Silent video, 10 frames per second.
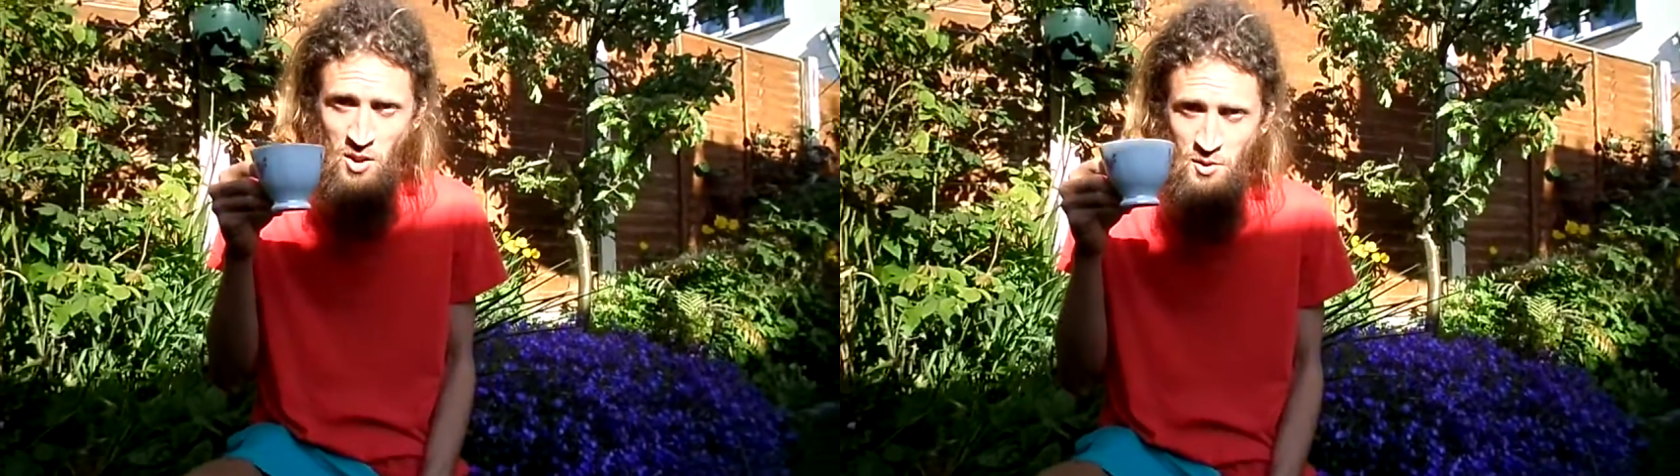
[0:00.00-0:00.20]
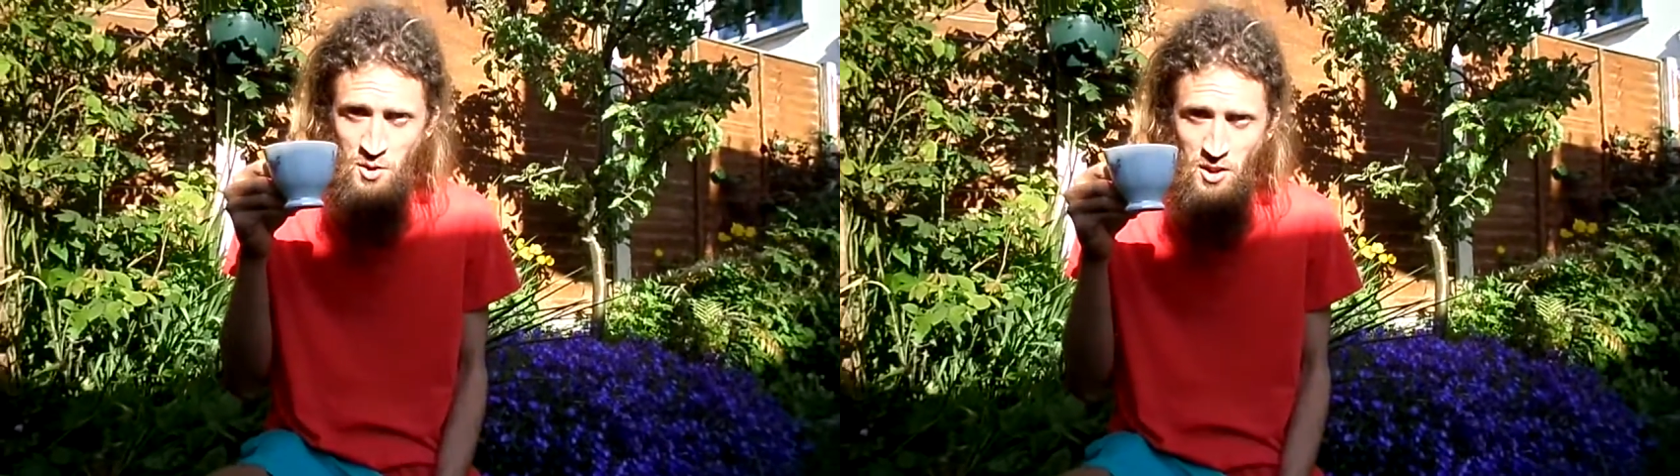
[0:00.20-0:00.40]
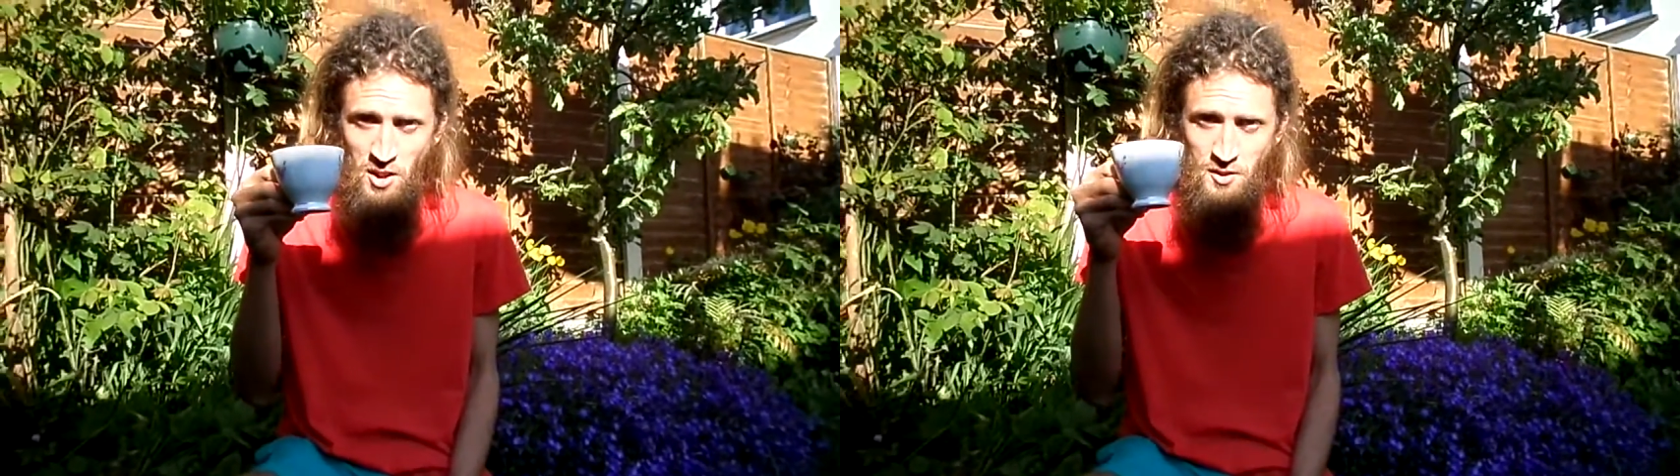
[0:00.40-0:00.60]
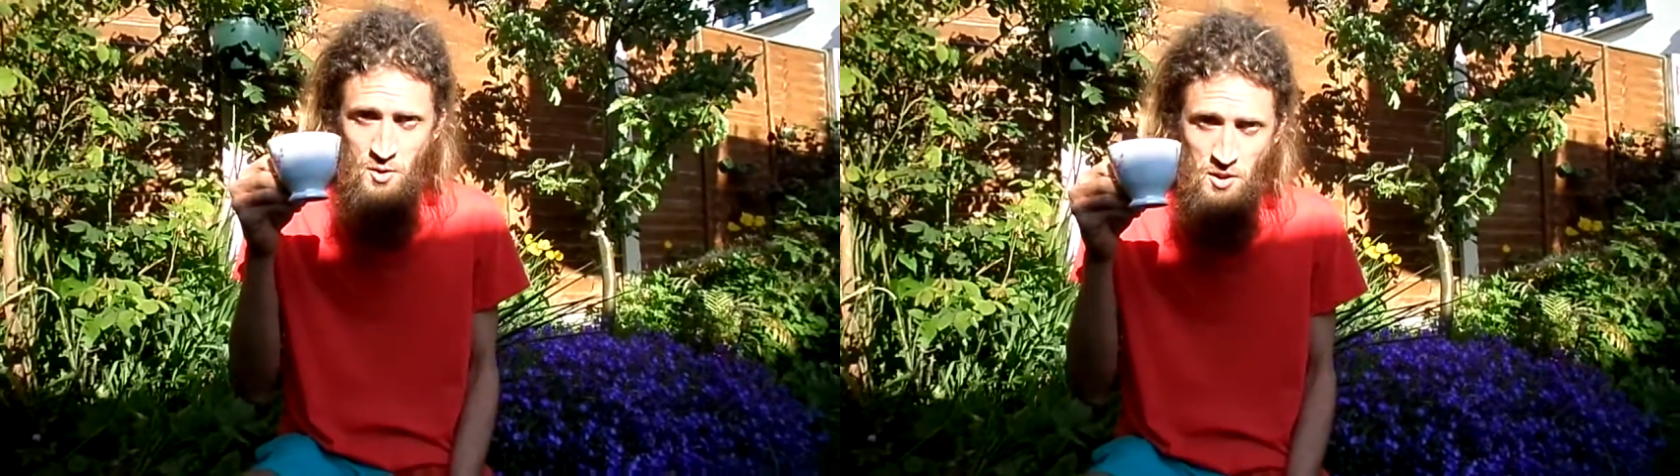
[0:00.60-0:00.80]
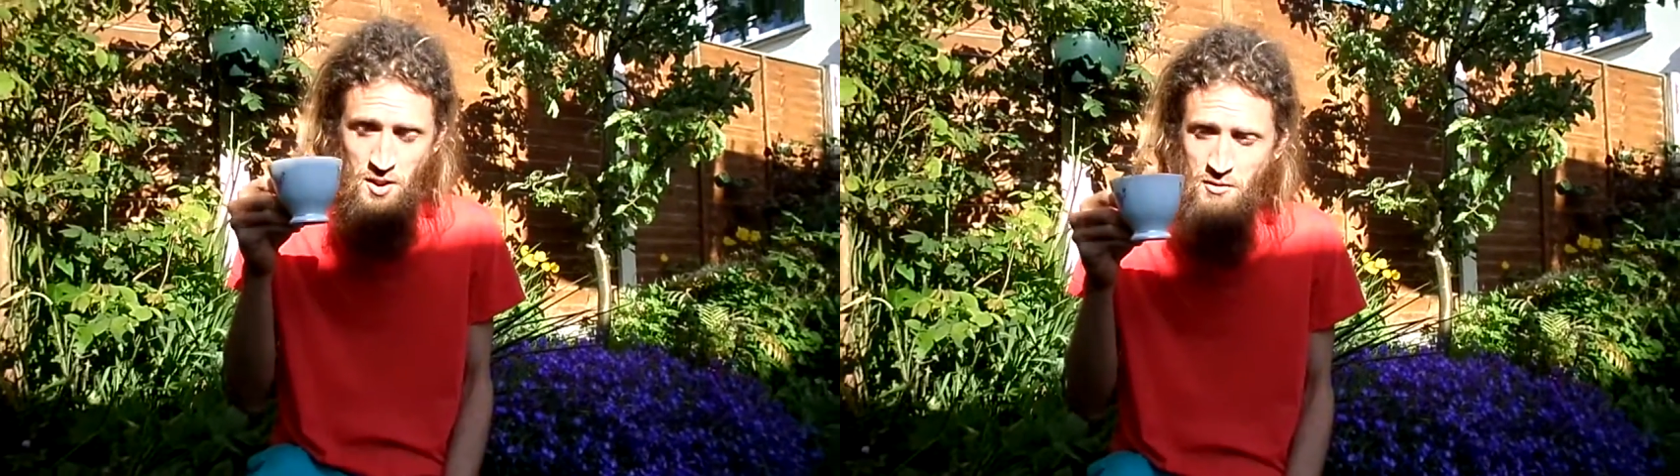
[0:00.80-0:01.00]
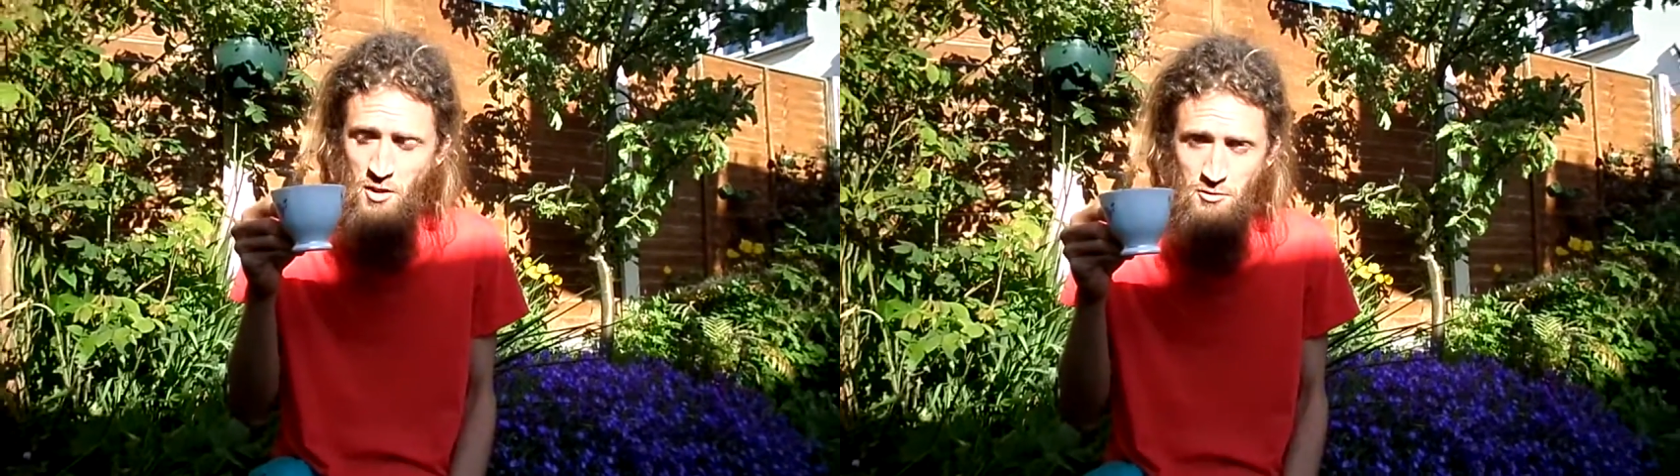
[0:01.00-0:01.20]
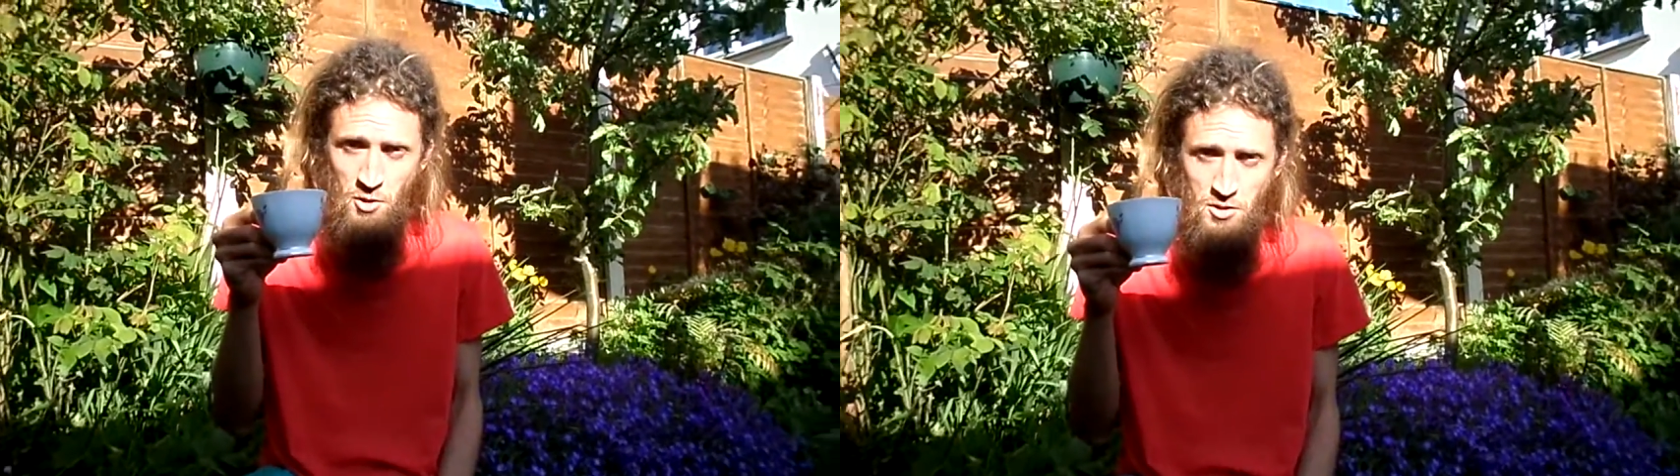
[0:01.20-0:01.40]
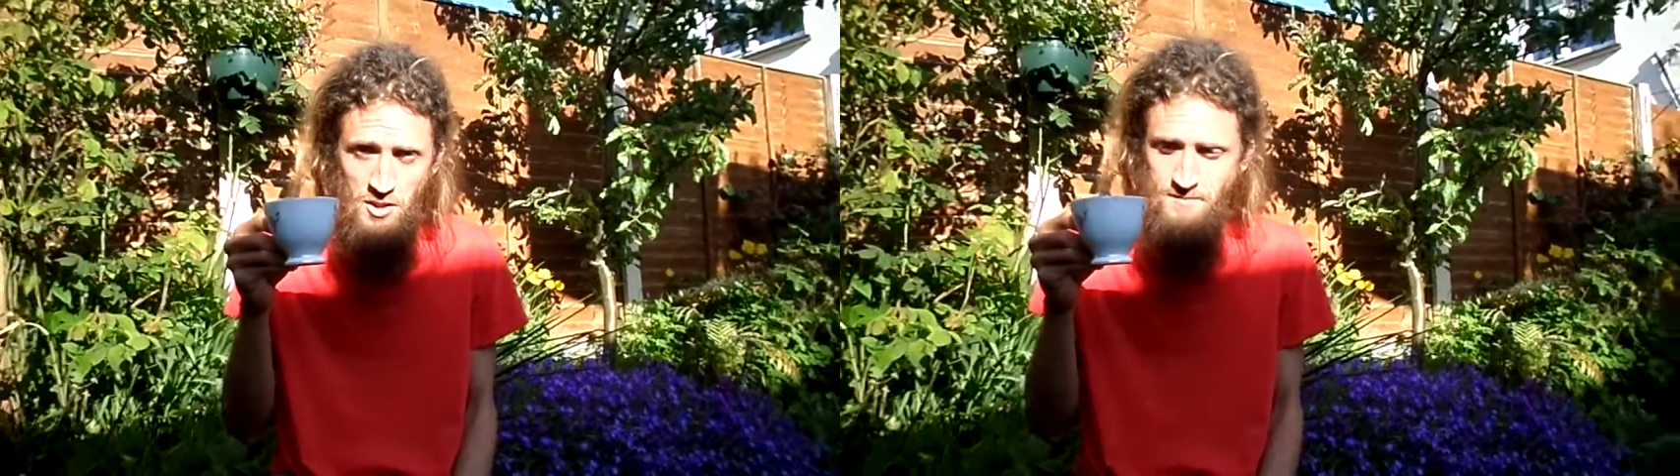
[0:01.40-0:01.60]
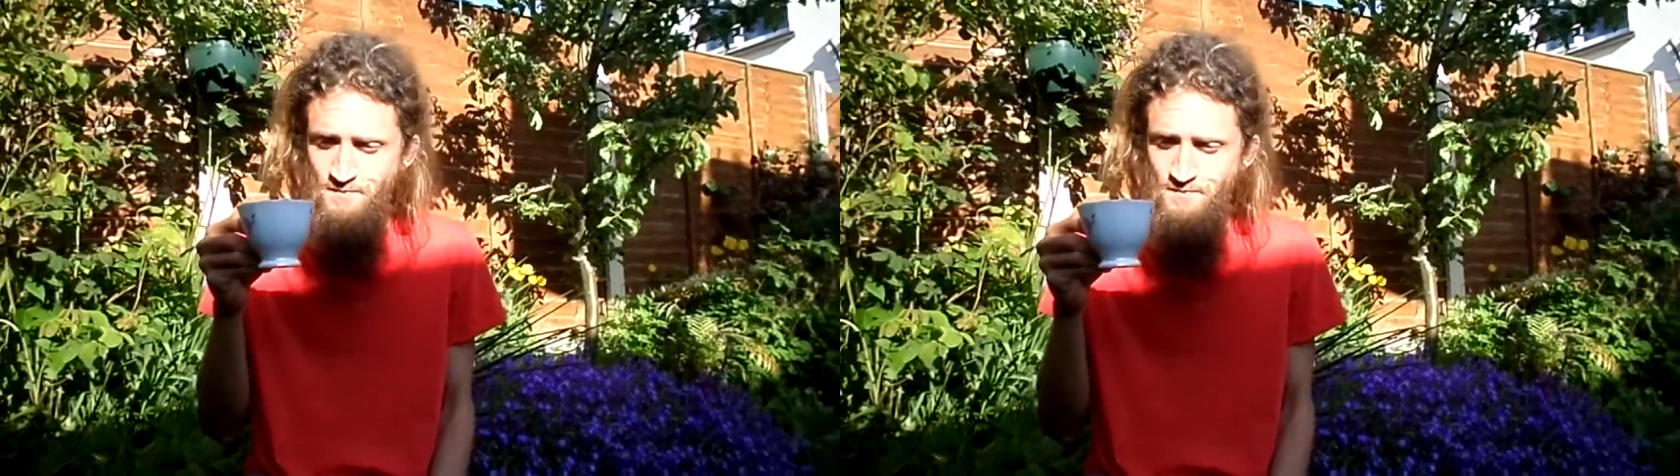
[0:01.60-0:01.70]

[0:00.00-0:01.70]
also called Eleuthero root.